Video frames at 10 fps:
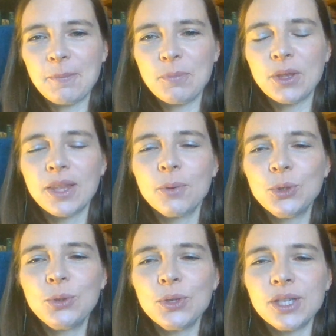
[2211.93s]
But there
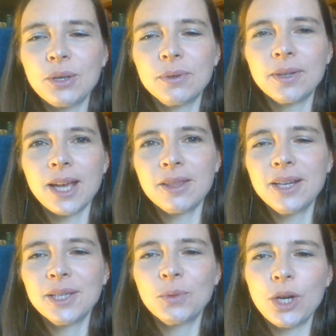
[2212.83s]
was also
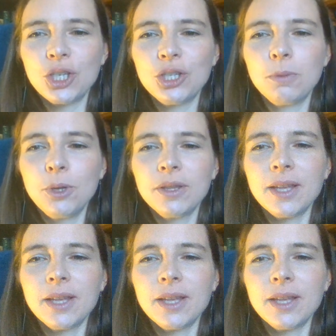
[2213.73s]
Catholics' wish to put